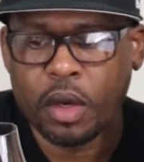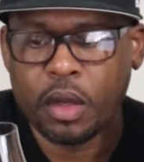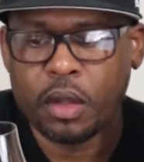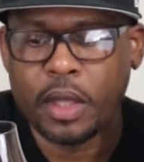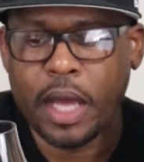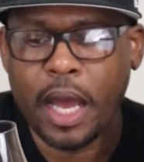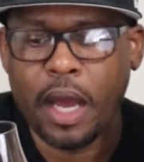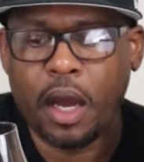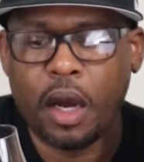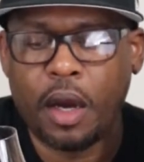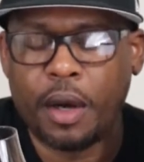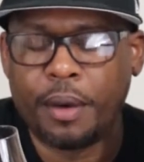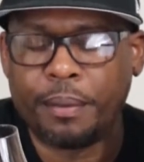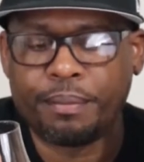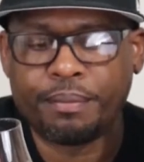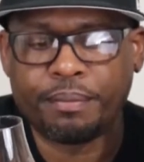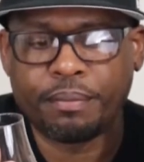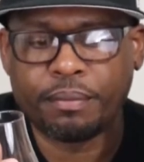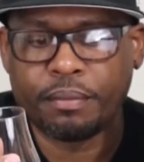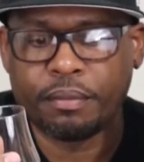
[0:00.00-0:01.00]
That
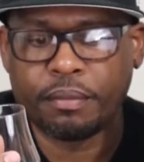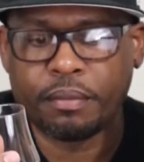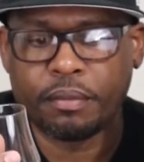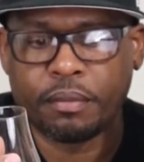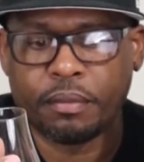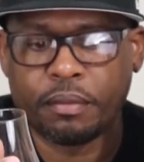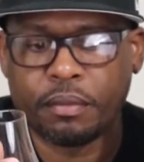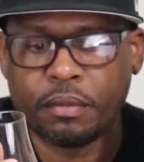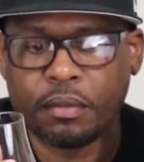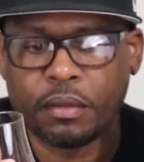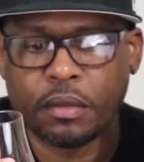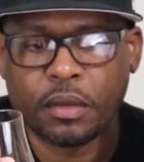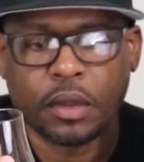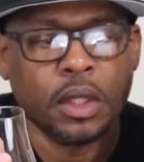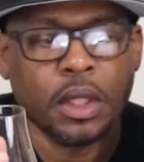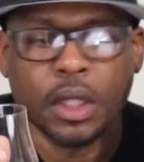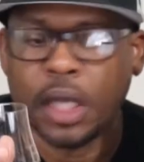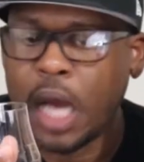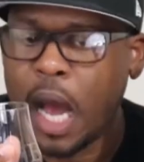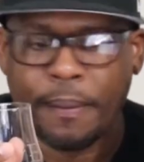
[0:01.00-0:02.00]
I'm
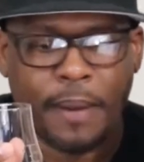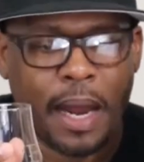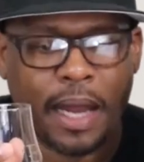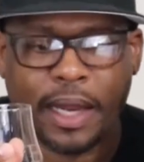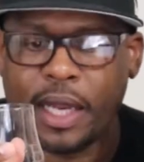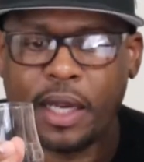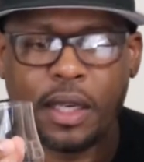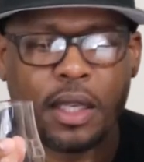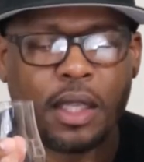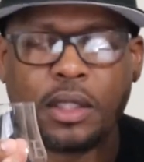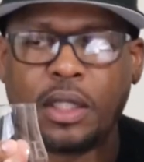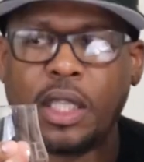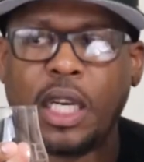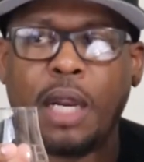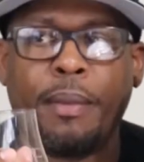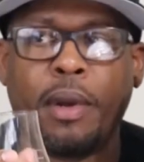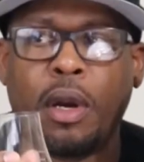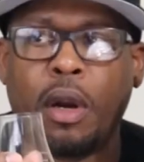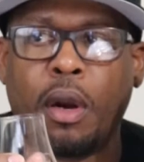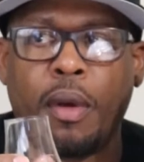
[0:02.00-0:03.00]
not getting the
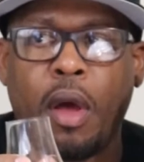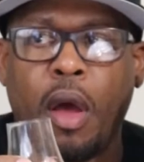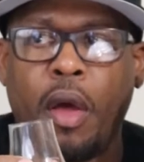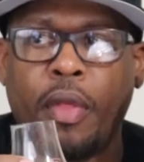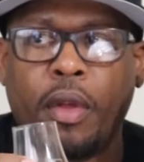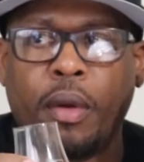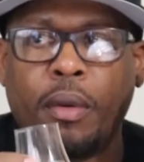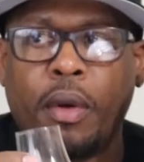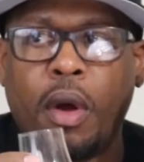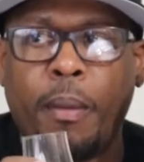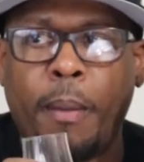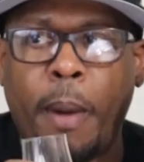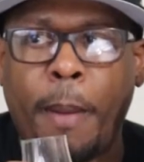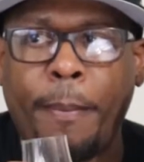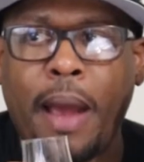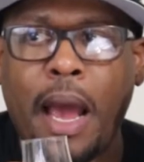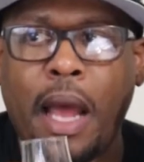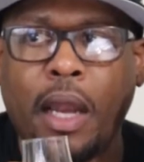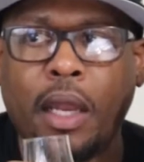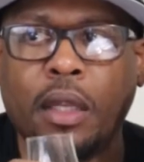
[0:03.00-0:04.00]
cinnamon on my
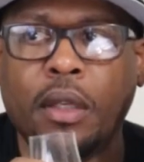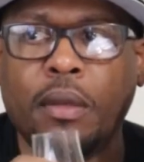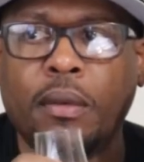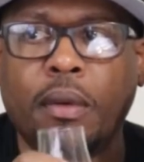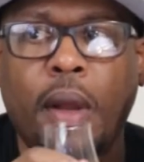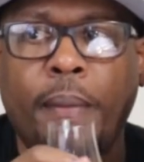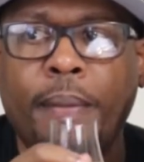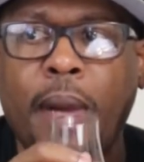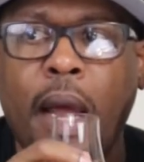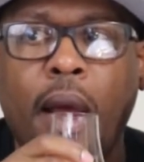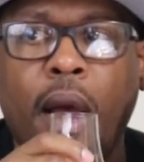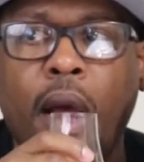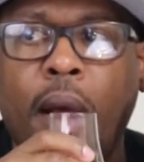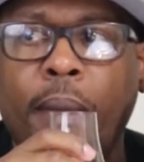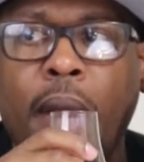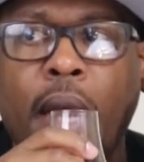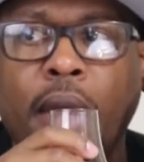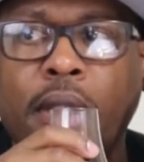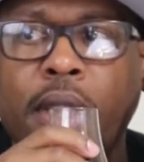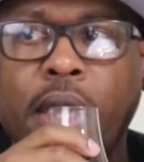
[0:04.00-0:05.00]
palate. I'm
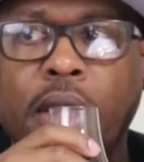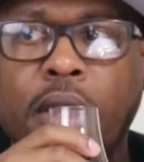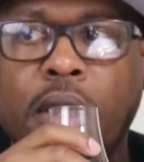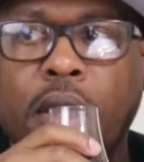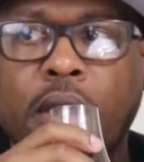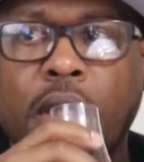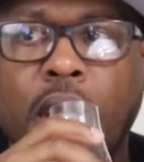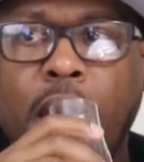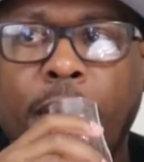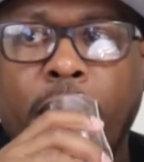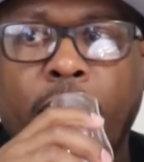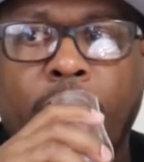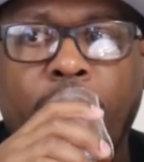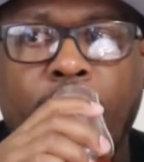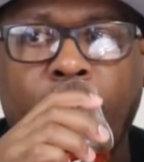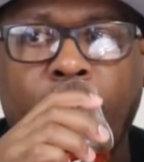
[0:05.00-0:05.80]
not tasting the cinnamon.